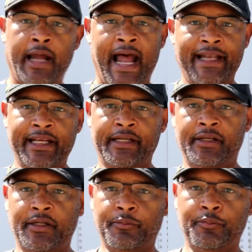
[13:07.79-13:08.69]
I
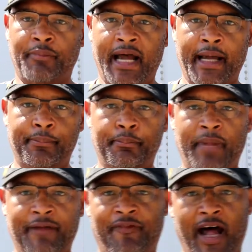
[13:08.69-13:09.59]
didn't. My
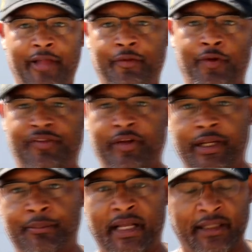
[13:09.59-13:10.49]
my father
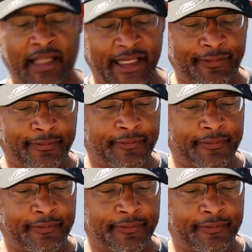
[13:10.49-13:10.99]
wasn't in my life,